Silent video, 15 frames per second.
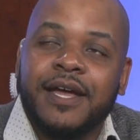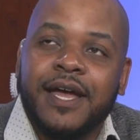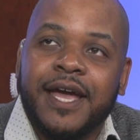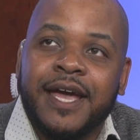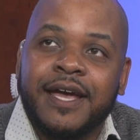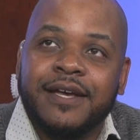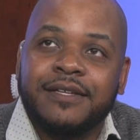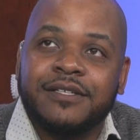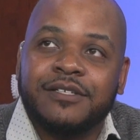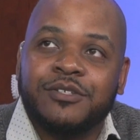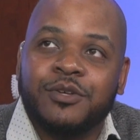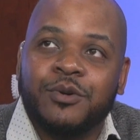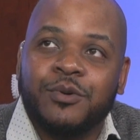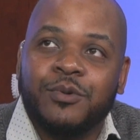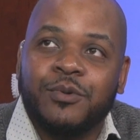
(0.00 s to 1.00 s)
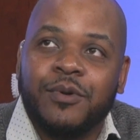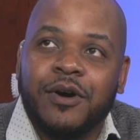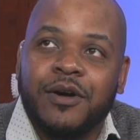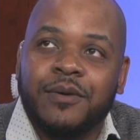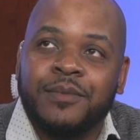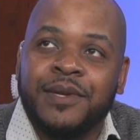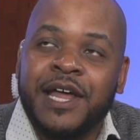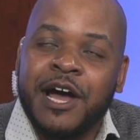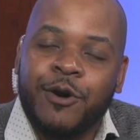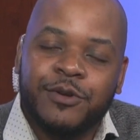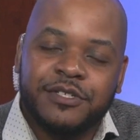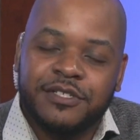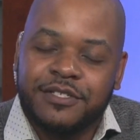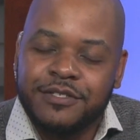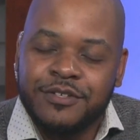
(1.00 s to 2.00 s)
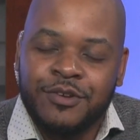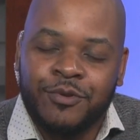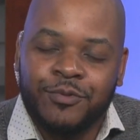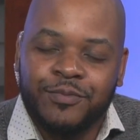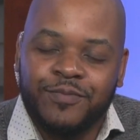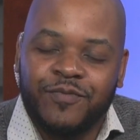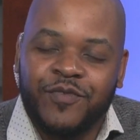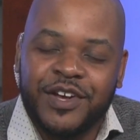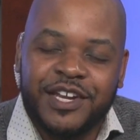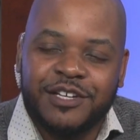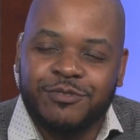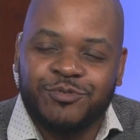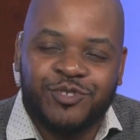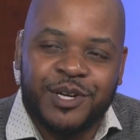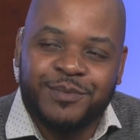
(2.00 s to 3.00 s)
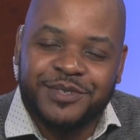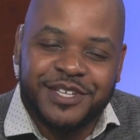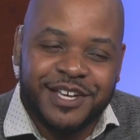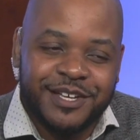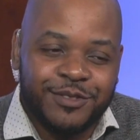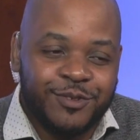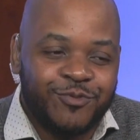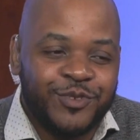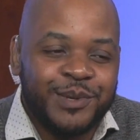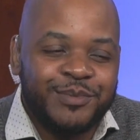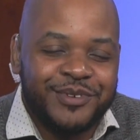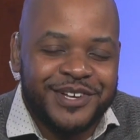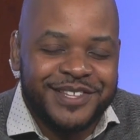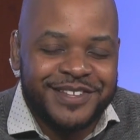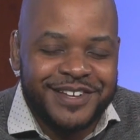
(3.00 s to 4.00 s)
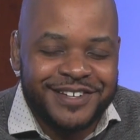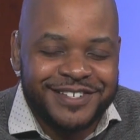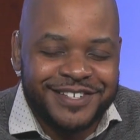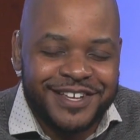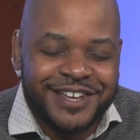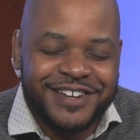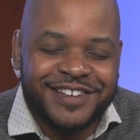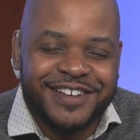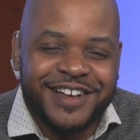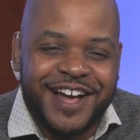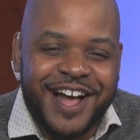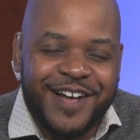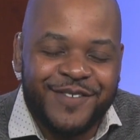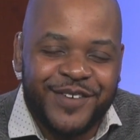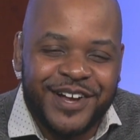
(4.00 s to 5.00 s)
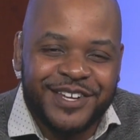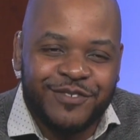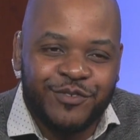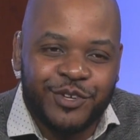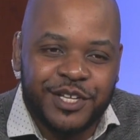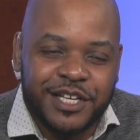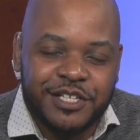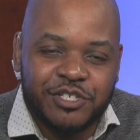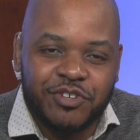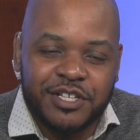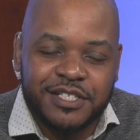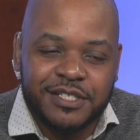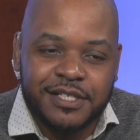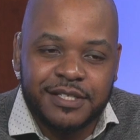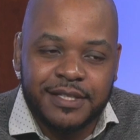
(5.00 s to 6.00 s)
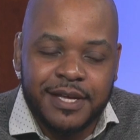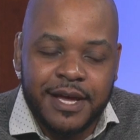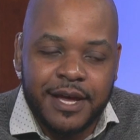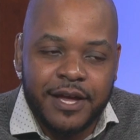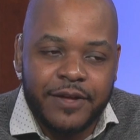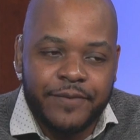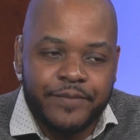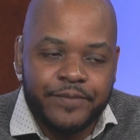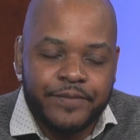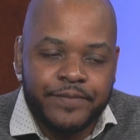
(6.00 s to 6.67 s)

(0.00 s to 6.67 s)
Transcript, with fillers: And so um, now, as you know, financial trauma is getting the rebrand that it's getting. I find it really interesting that,